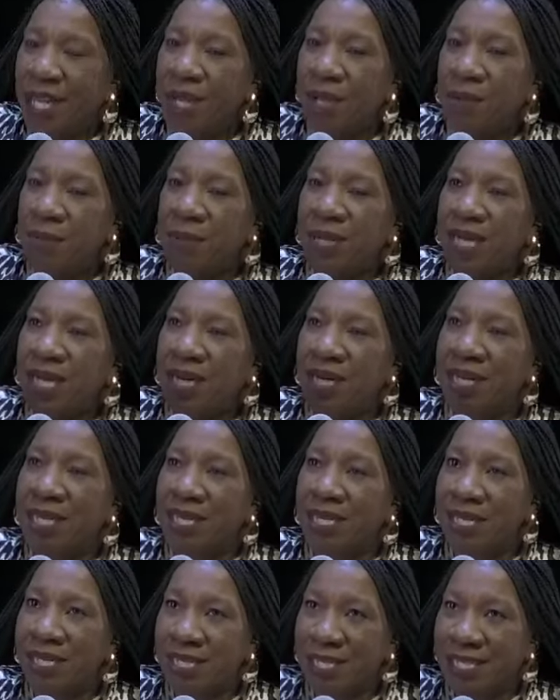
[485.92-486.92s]

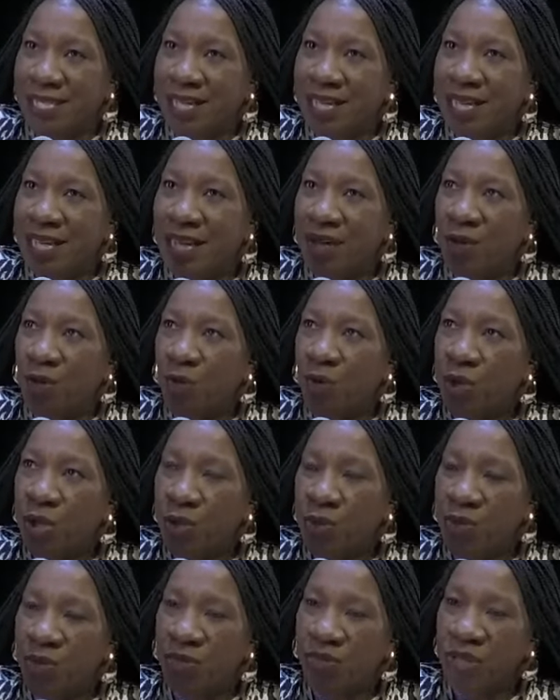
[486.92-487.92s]
Because when you
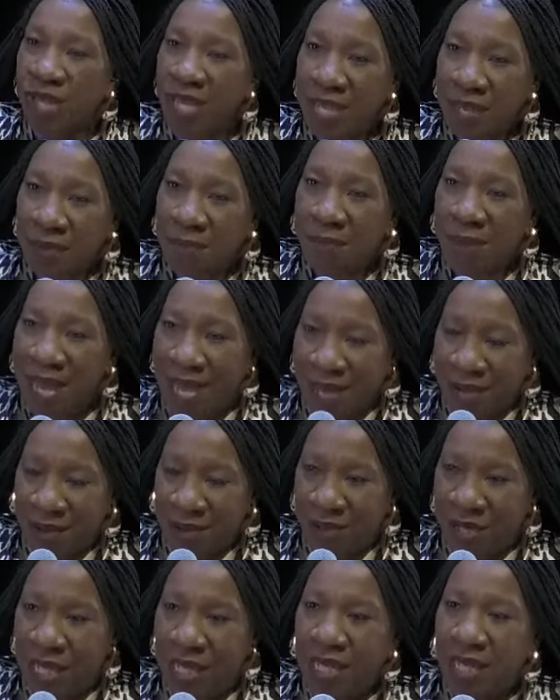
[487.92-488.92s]
think about
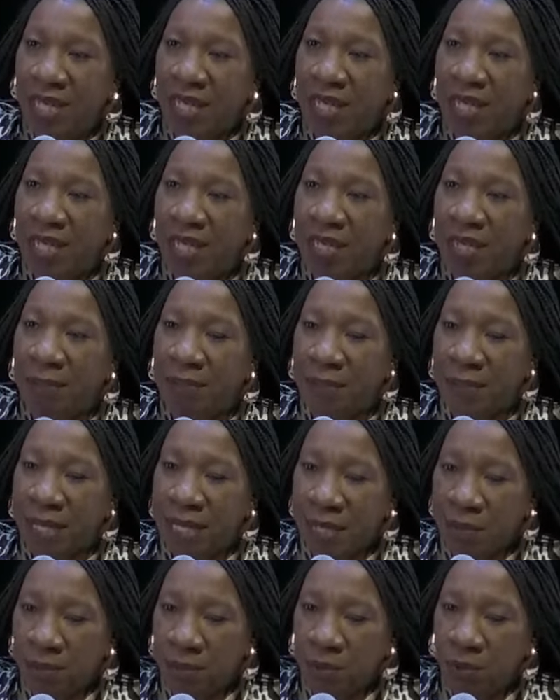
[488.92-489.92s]
the
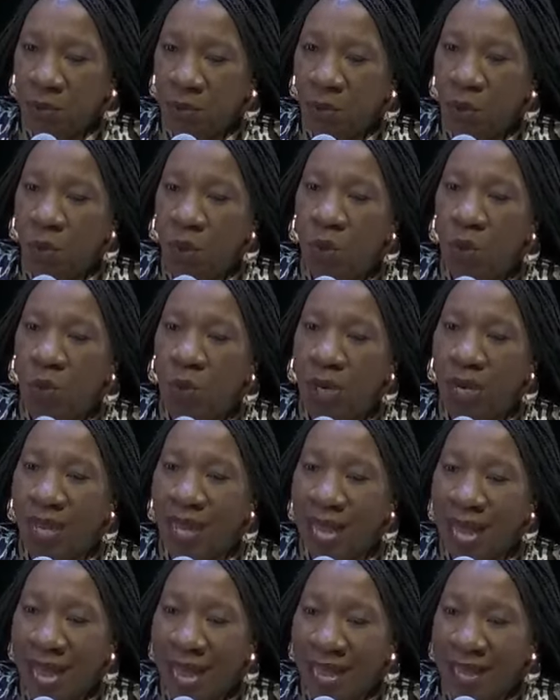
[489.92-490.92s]
people who are
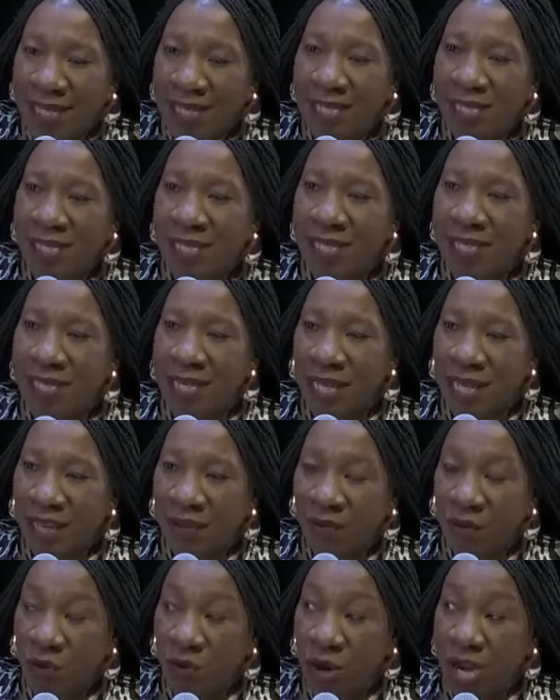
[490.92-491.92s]
asked to
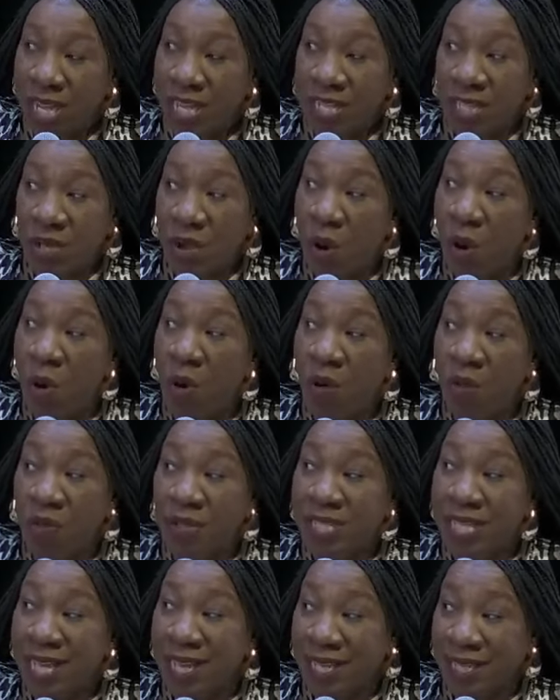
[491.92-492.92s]
give grace all the
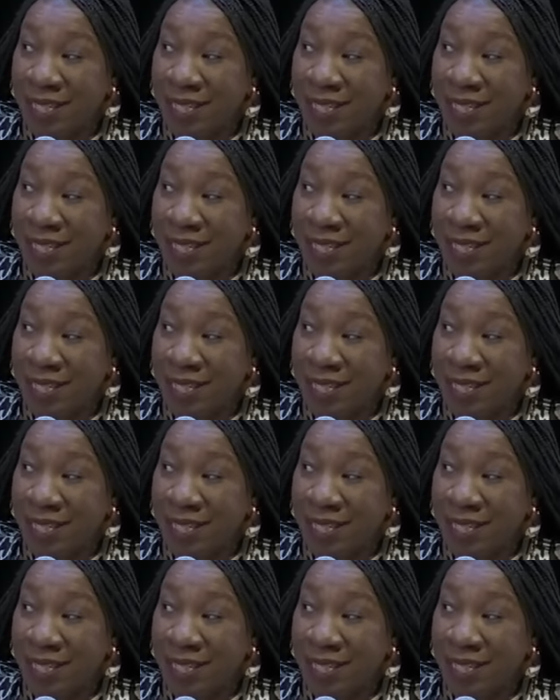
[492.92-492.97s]
time.